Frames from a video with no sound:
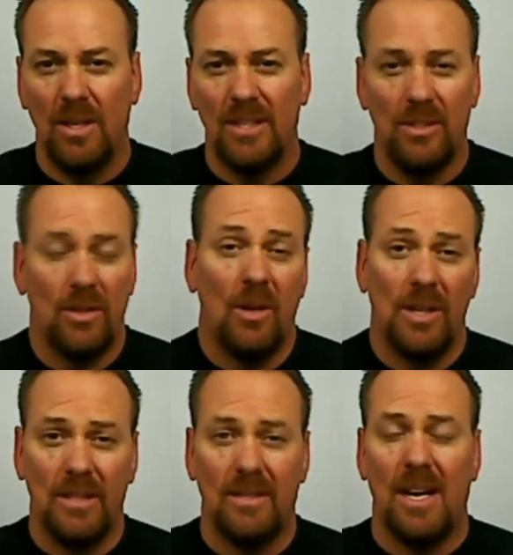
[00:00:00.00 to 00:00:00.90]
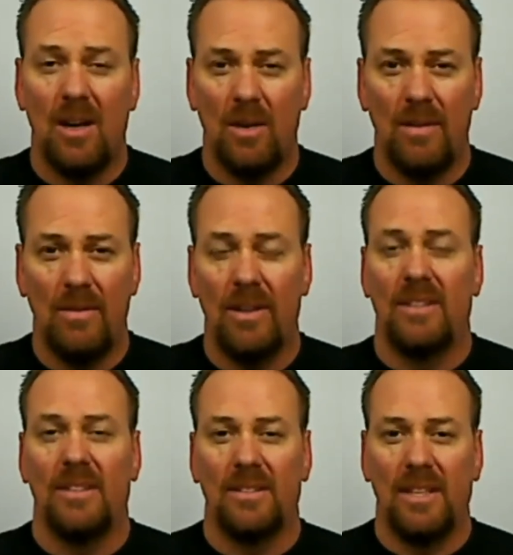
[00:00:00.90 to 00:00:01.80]
As you know, he's now a very
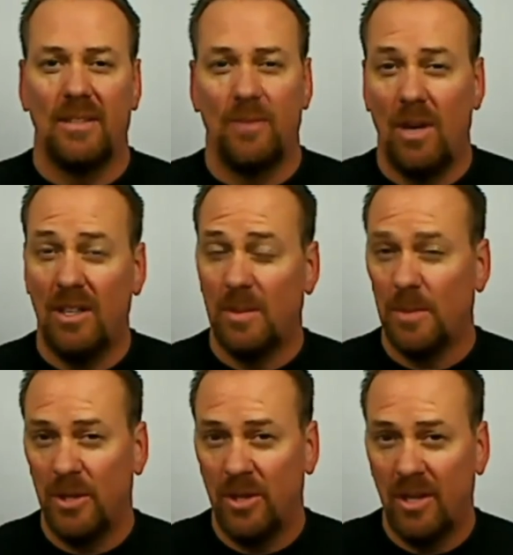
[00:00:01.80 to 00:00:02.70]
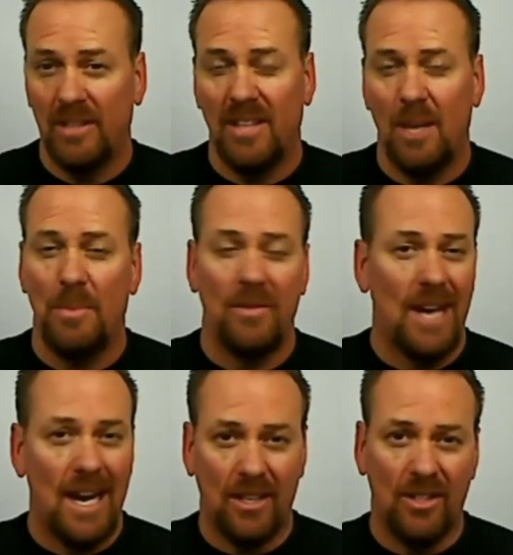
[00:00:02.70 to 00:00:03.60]
successful entrepreneur, on top of
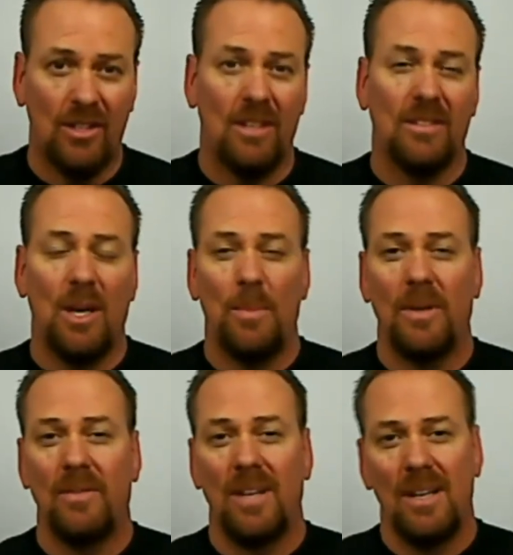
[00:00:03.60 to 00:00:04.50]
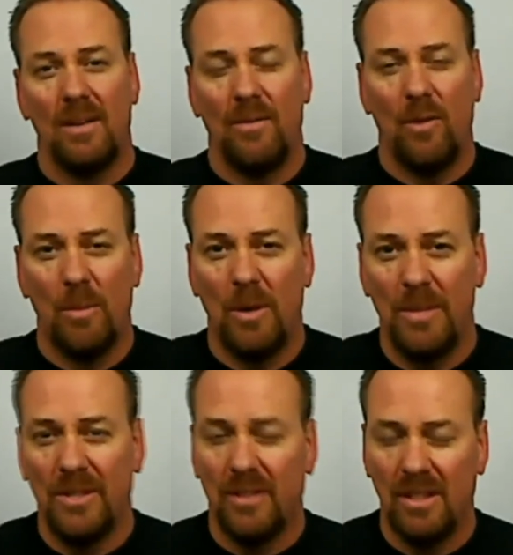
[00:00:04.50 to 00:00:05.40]
actor, on top of former Mr.